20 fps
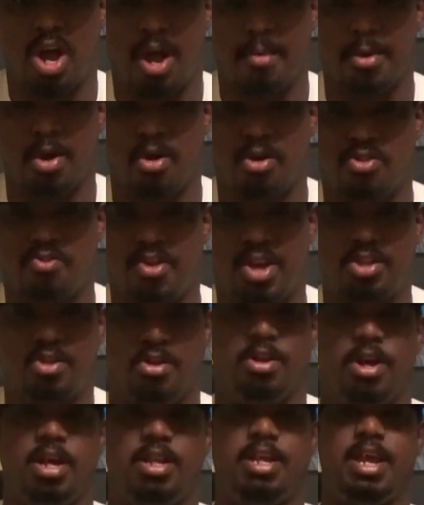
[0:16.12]
I'm your host, Victor
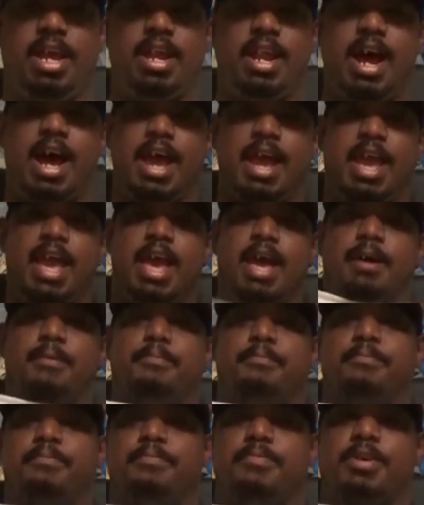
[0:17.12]
Nunley, and I am
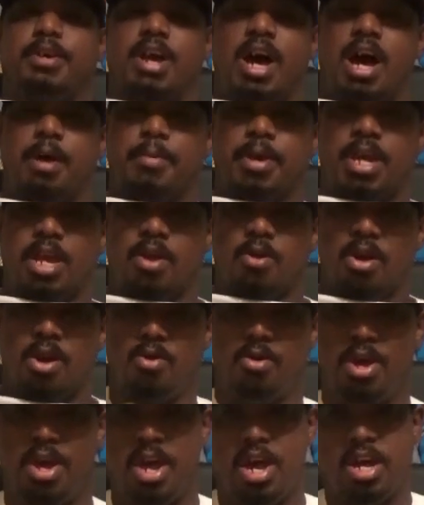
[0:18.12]
the Comic Hero.
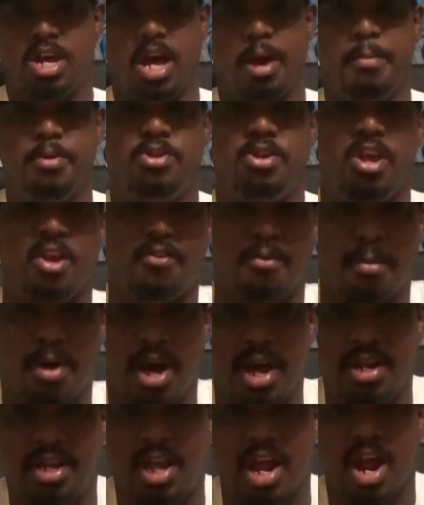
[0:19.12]
Coming to you from
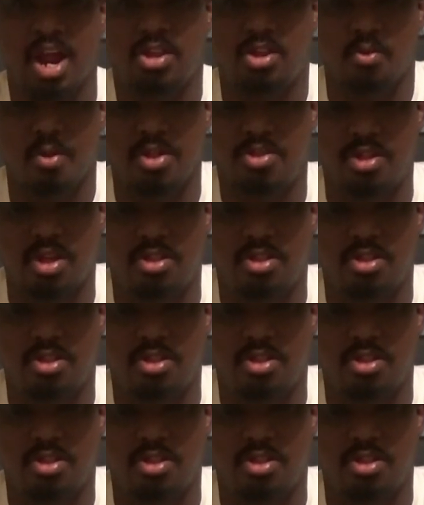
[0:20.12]
Uncharacteristic